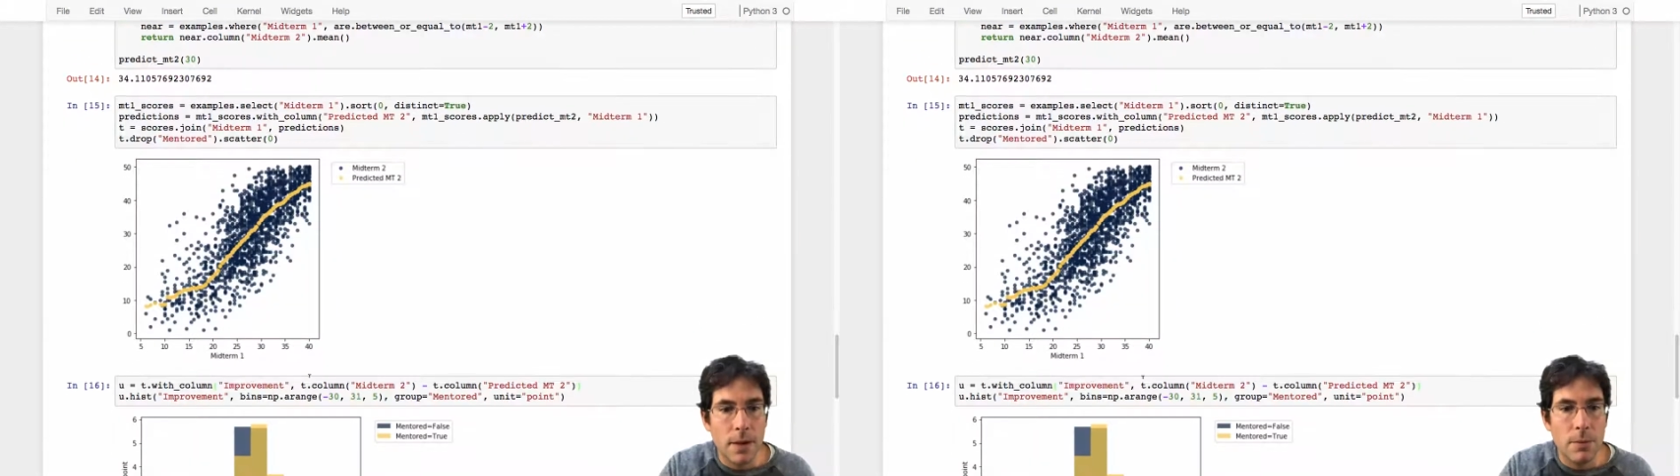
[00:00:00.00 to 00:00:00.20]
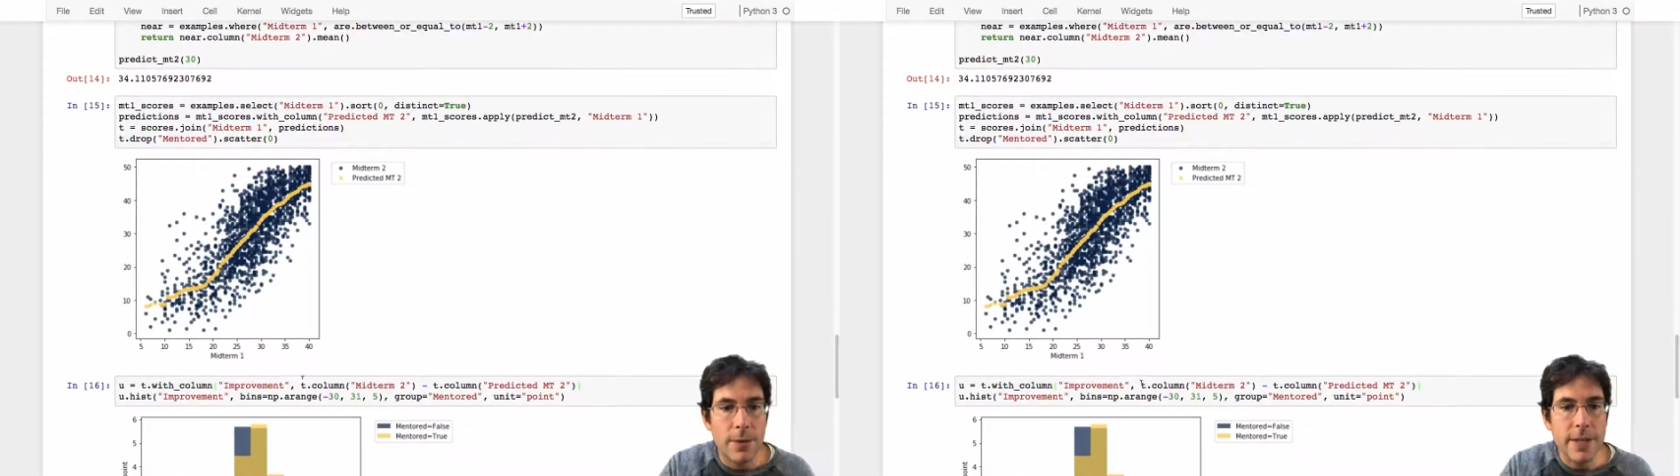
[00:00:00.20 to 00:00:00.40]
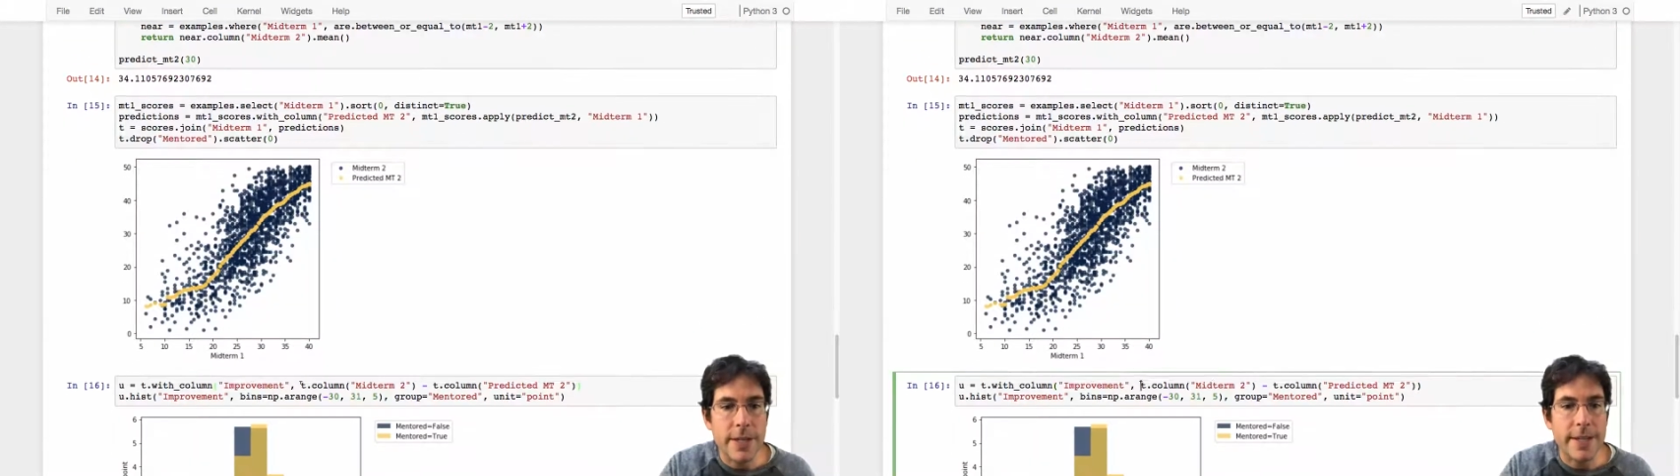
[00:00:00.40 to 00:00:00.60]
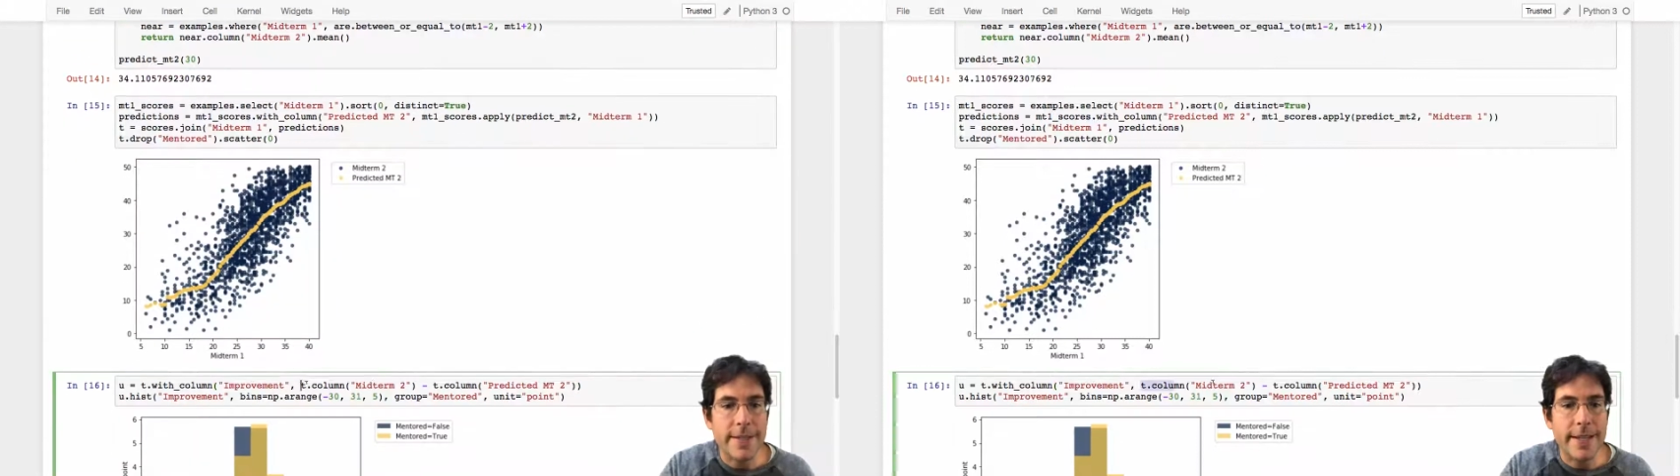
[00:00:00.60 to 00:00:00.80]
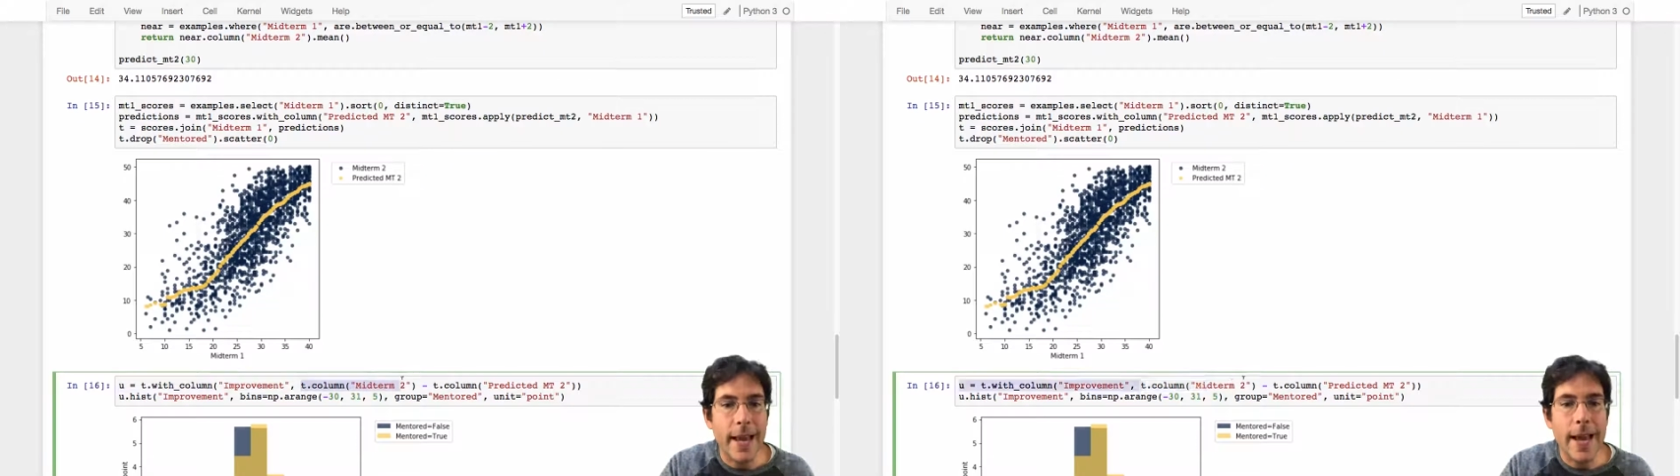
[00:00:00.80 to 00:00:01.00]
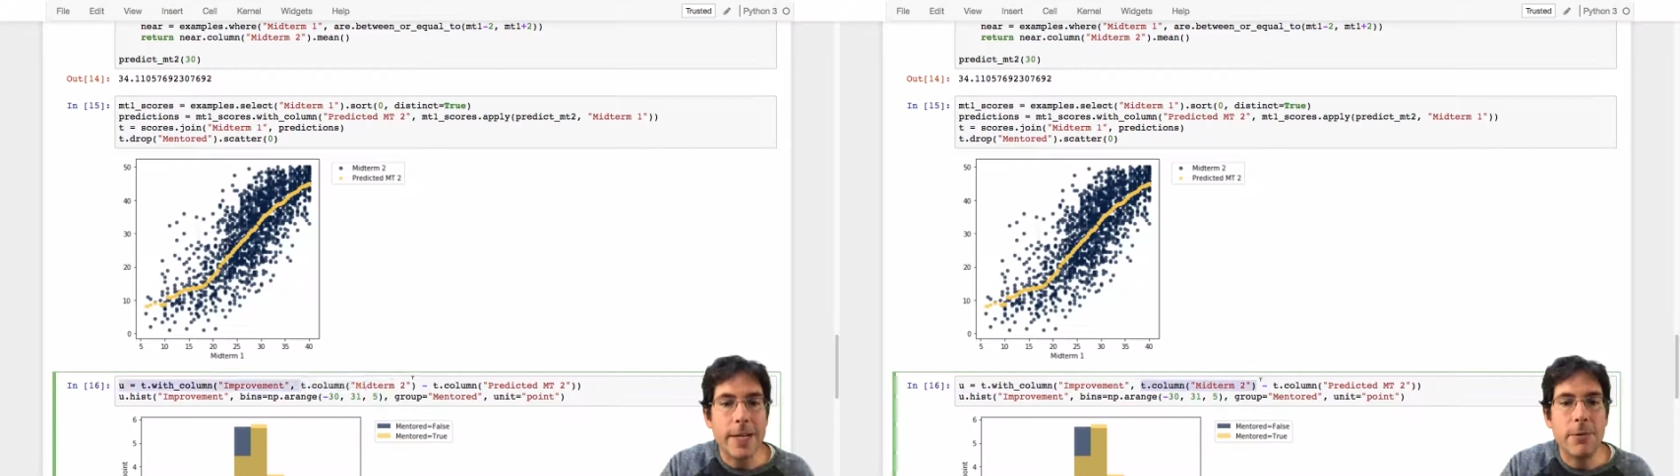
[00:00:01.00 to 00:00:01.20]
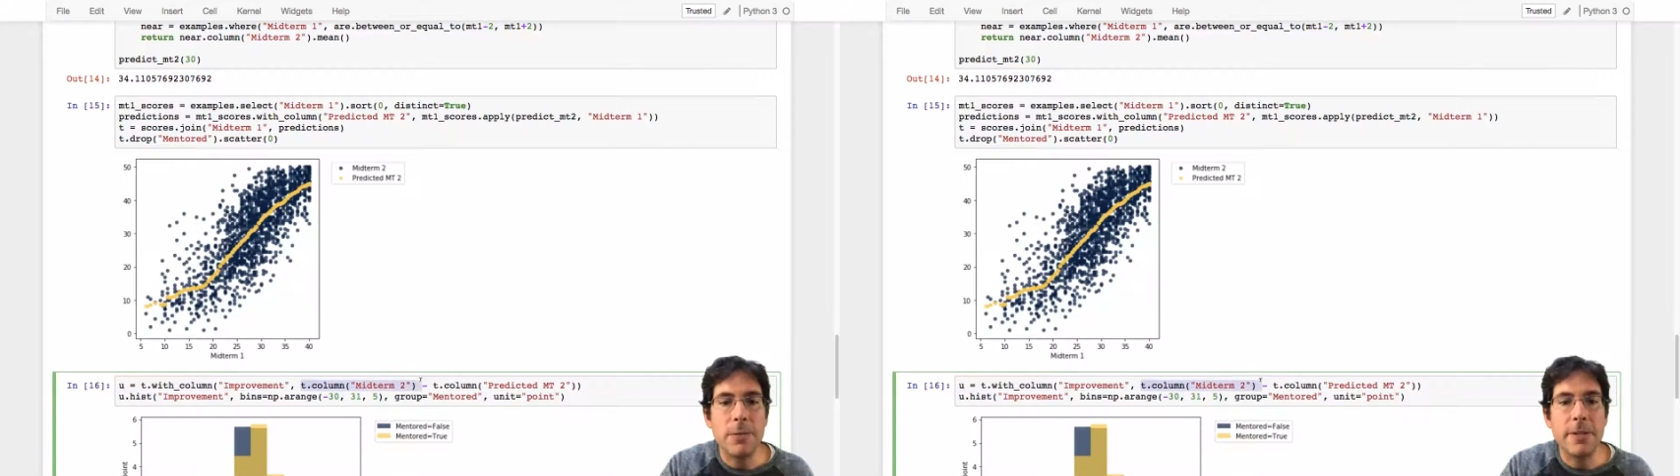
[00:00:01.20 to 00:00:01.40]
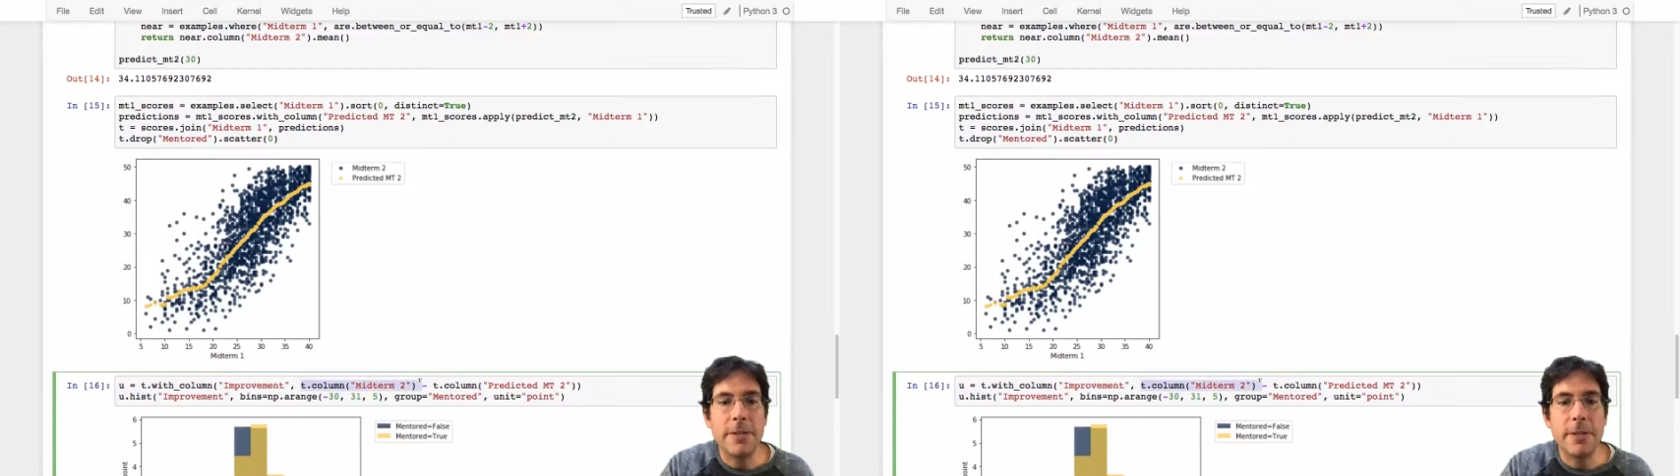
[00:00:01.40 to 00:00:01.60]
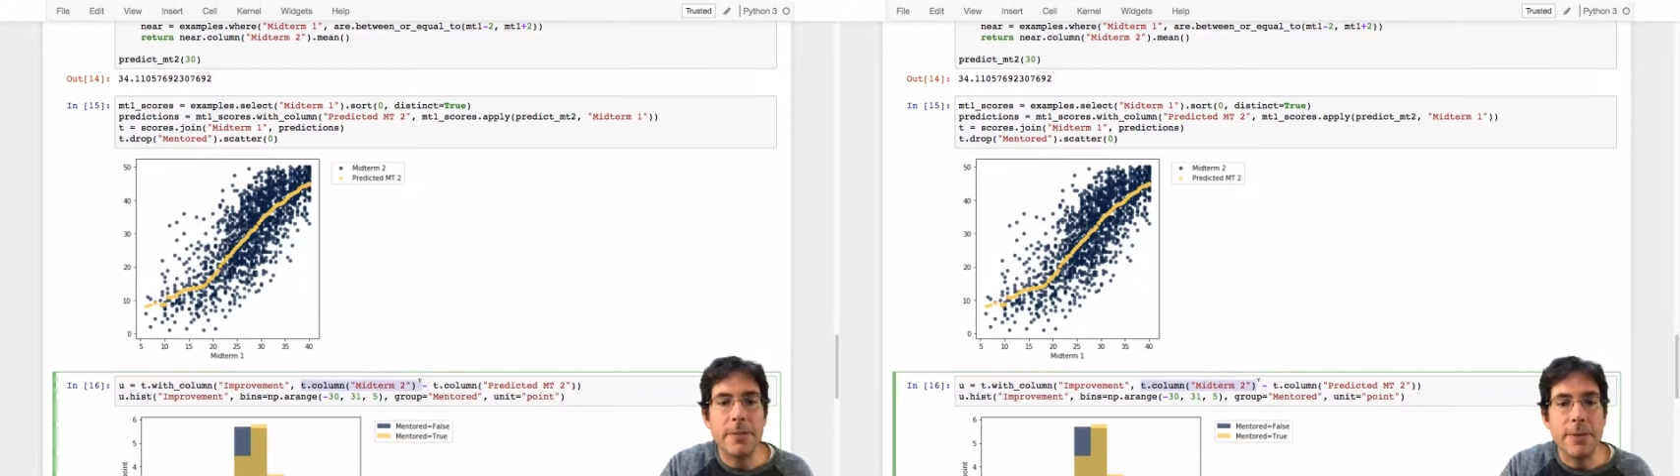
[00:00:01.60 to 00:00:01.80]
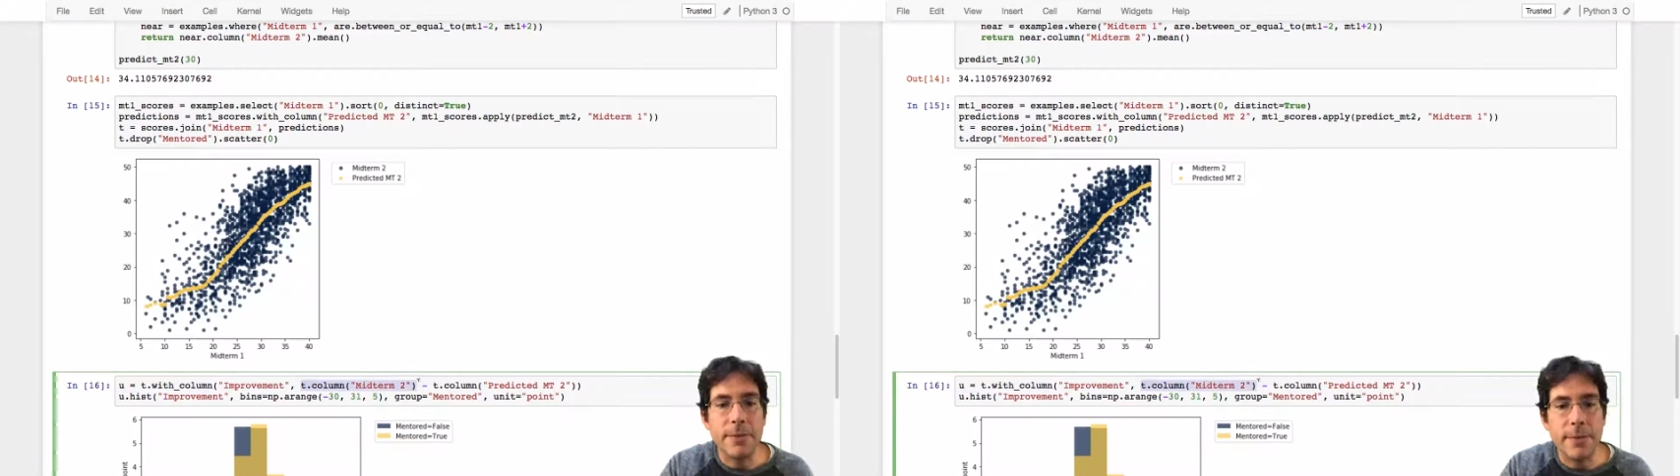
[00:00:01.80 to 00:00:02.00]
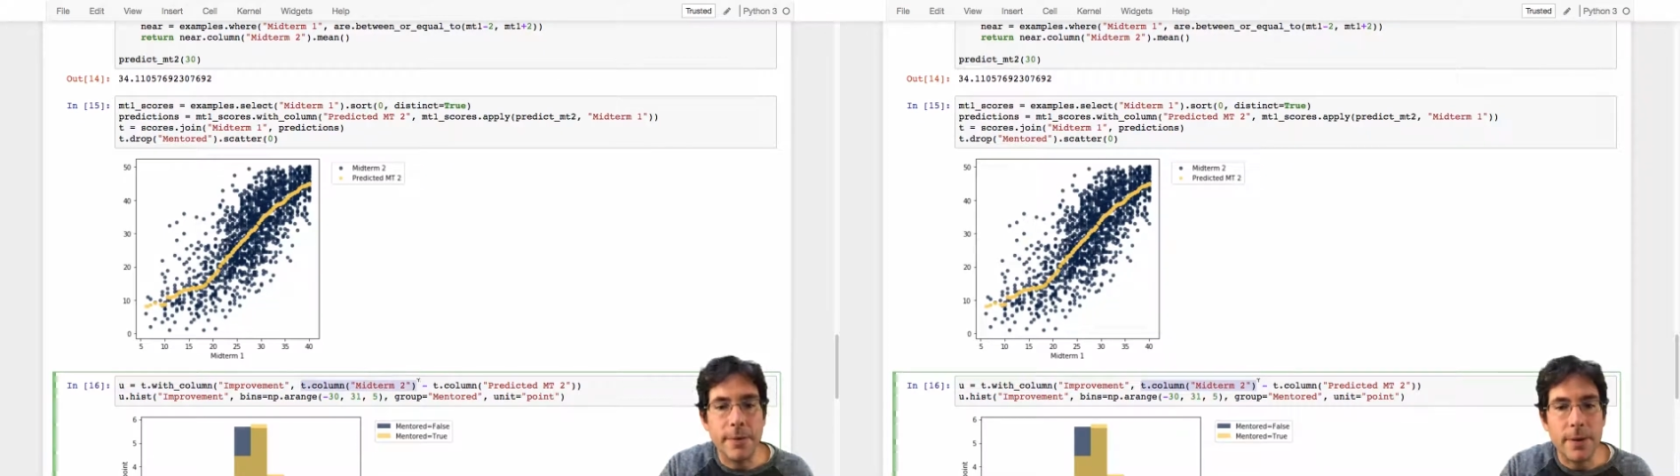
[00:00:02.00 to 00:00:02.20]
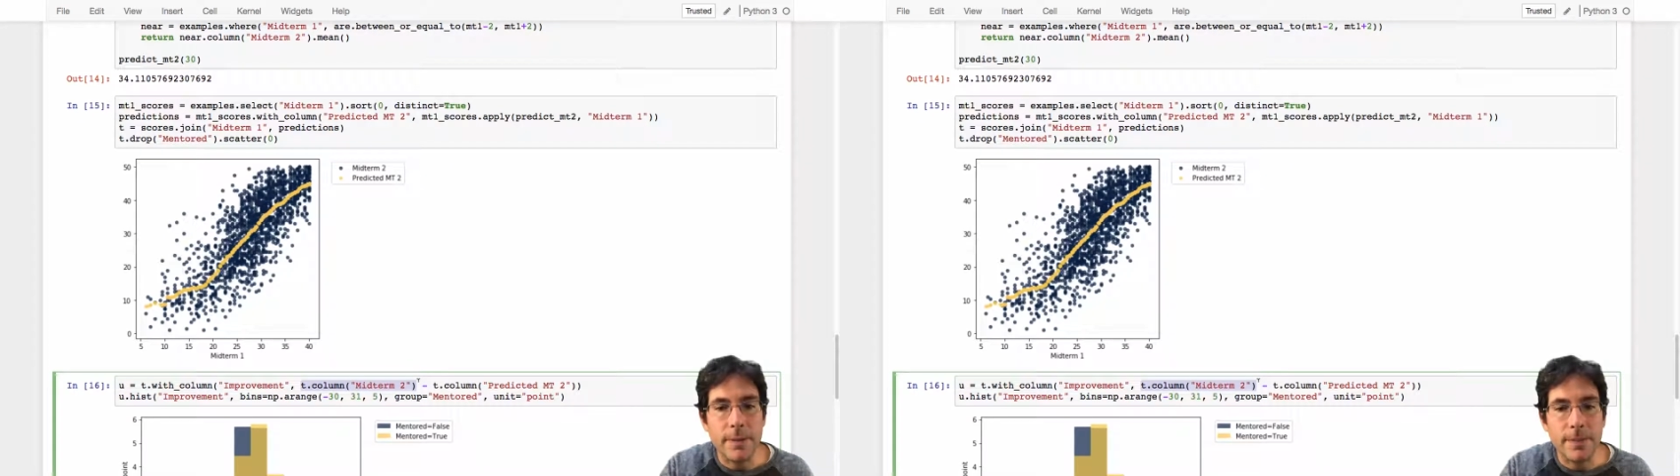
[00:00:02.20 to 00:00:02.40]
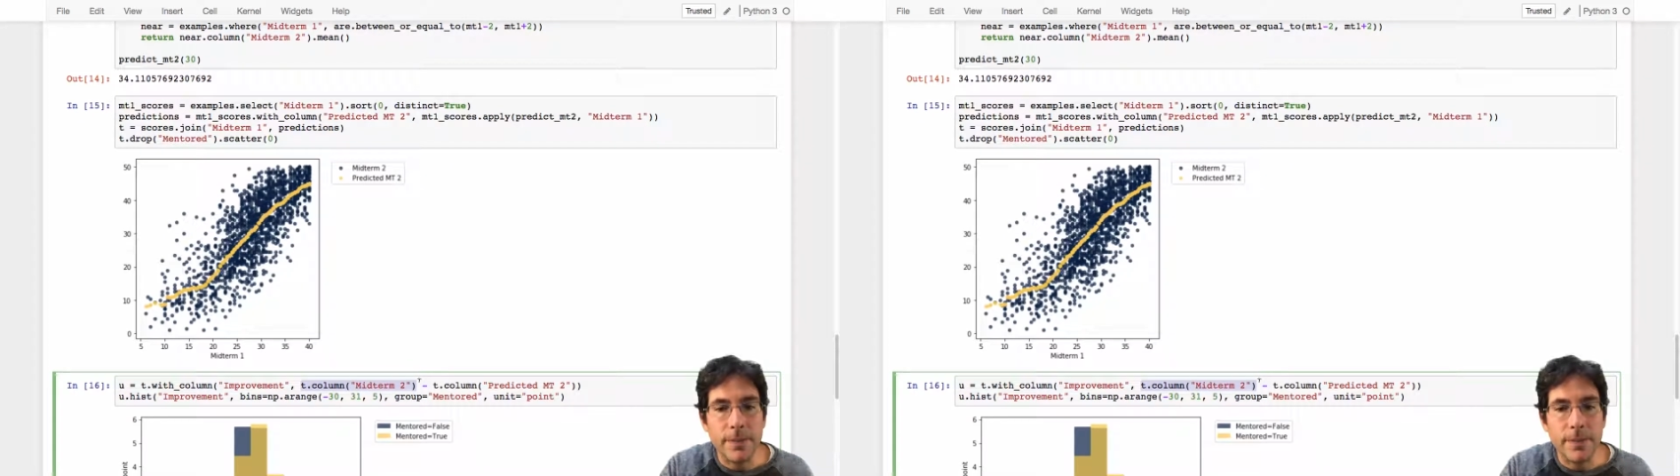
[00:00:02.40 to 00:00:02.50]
which is the actual midterm 2 score